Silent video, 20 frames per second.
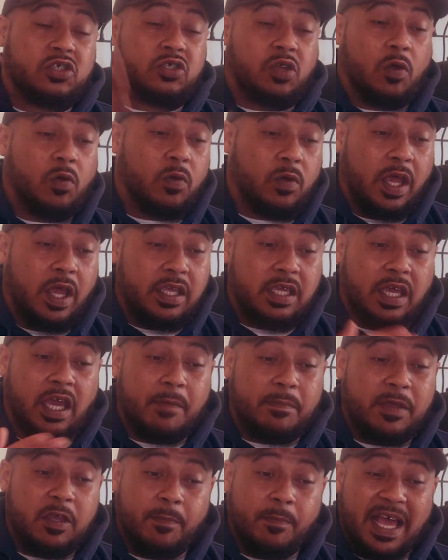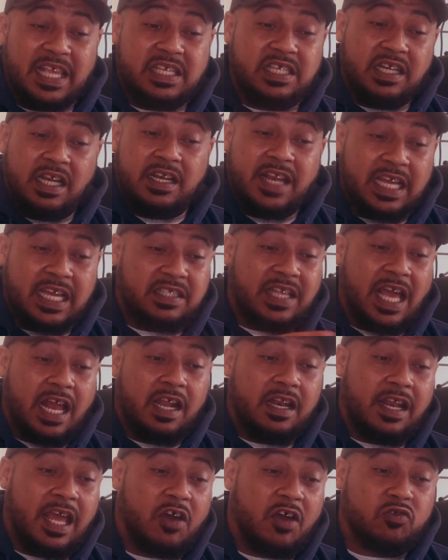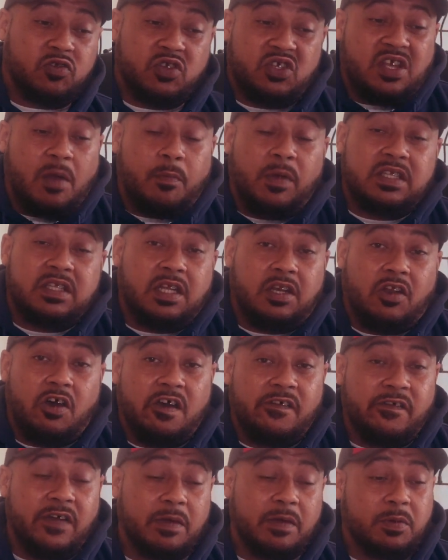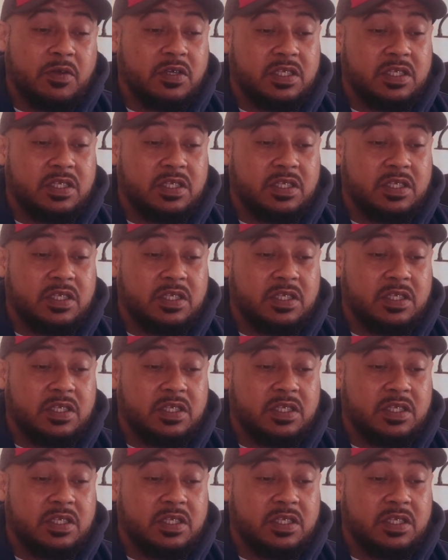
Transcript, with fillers: So you get me, you might see the next talent there or just someone to laugh at